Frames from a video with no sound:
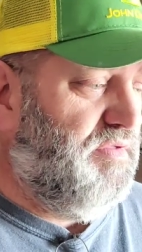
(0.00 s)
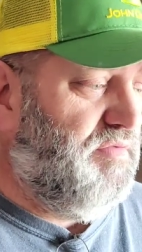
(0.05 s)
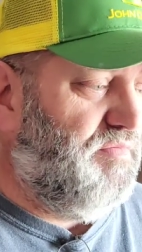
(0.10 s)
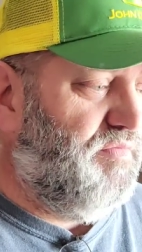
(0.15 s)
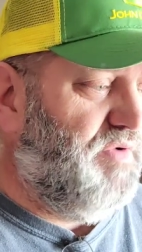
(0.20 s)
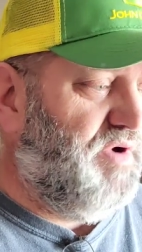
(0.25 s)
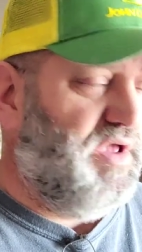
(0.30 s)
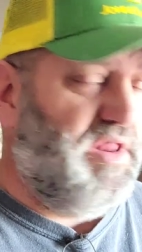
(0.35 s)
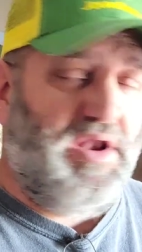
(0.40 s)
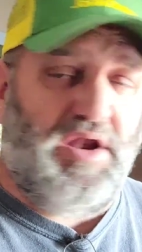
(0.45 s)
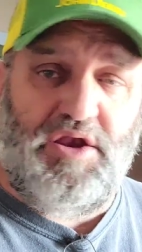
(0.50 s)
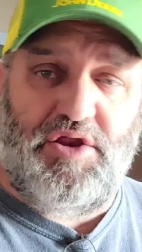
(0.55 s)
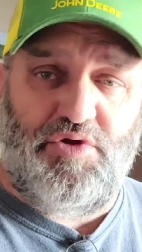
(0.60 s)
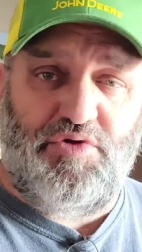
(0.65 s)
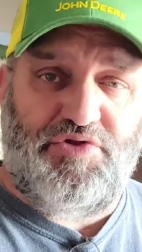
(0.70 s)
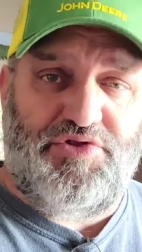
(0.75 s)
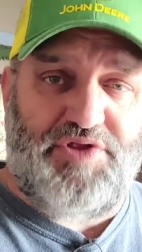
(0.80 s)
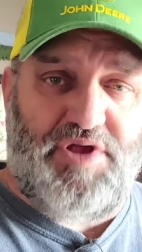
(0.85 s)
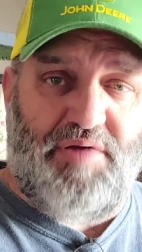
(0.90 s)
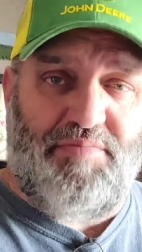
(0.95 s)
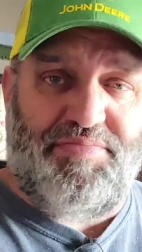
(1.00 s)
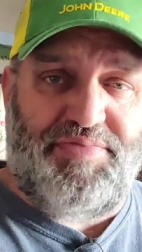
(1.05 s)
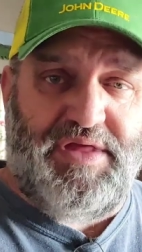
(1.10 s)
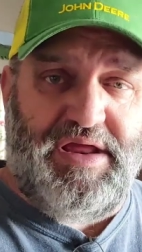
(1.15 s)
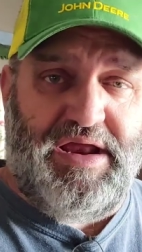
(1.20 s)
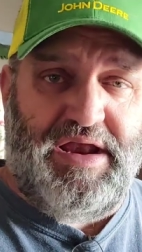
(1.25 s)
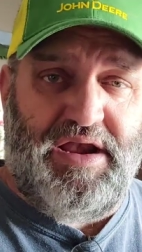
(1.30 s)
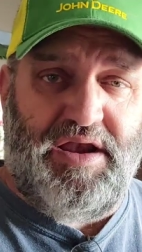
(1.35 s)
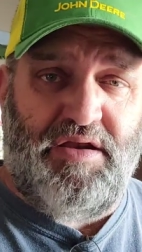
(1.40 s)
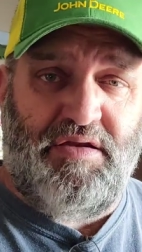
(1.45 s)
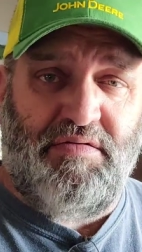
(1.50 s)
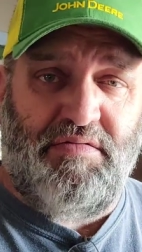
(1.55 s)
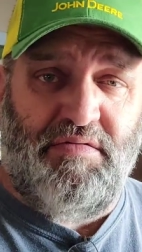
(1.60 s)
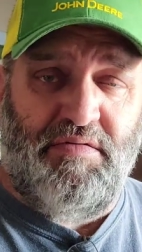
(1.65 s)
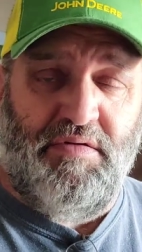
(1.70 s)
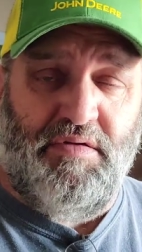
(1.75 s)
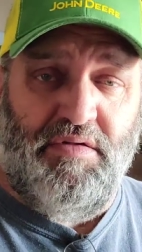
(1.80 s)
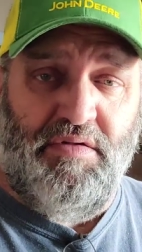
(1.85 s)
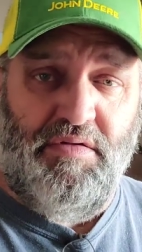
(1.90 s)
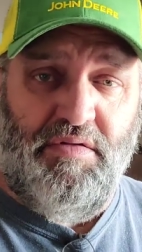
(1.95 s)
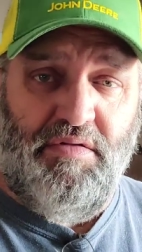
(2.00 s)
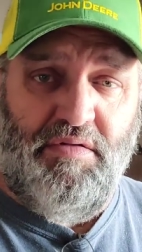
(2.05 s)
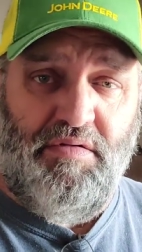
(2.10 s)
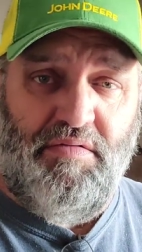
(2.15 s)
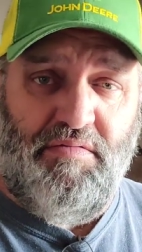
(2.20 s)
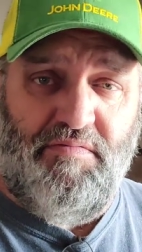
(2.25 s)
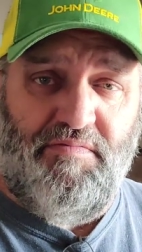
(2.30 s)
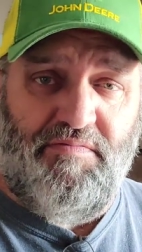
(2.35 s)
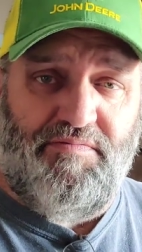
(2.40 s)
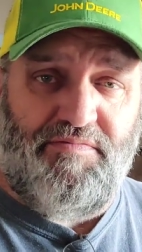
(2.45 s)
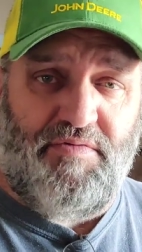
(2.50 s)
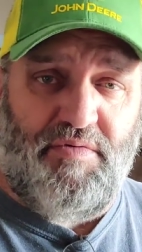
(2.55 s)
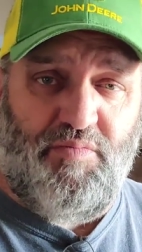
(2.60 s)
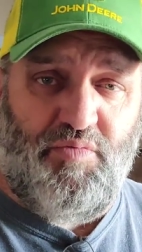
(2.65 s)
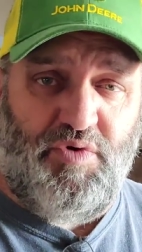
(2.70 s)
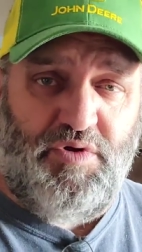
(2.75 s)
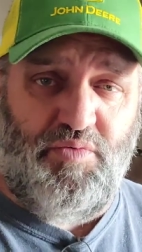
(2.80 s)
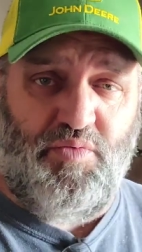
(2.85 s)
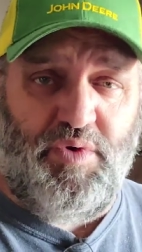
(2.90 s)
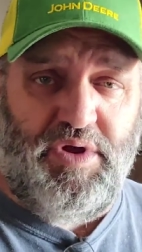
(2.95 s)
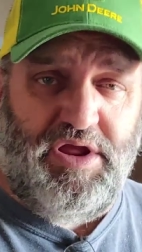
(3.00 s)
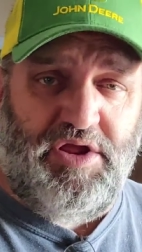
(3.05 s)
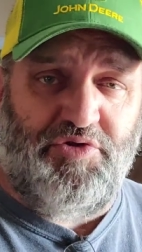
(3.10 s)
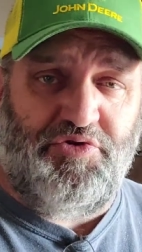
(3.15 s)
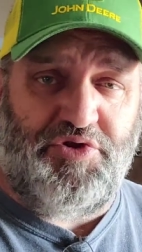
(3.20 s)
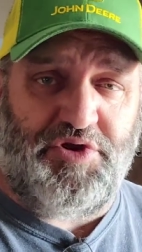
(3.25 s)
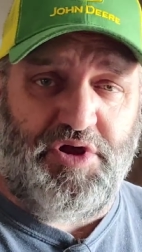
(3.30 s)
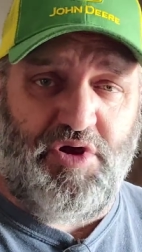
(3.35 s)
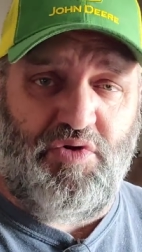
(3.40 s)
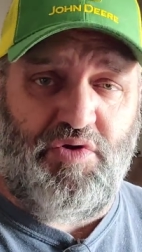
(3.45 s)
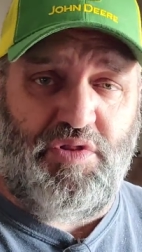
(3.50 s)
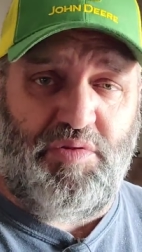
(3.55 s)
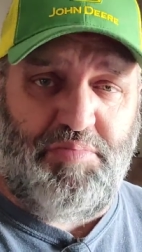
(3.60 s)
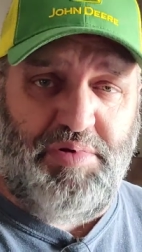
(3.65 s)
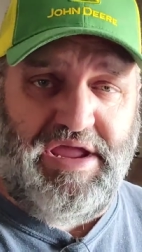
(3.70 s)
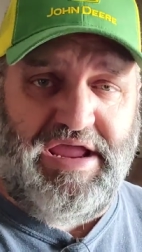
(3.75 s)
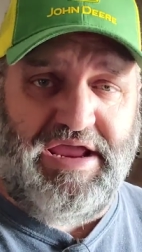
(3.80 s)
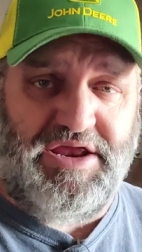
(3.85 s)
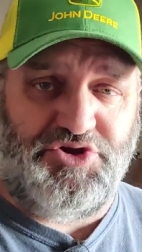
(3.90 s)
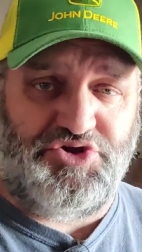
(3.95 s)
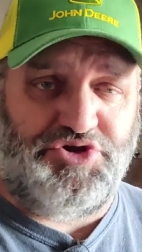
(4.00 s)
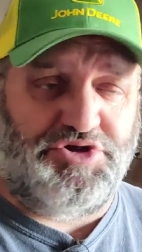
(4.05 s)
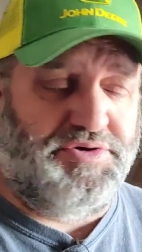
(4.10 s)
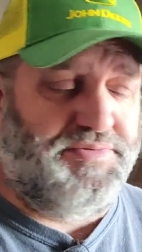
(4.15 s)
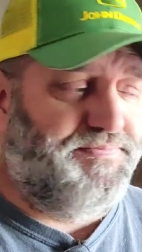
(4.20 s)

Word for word: we're going to do something from when we used to go to the beach.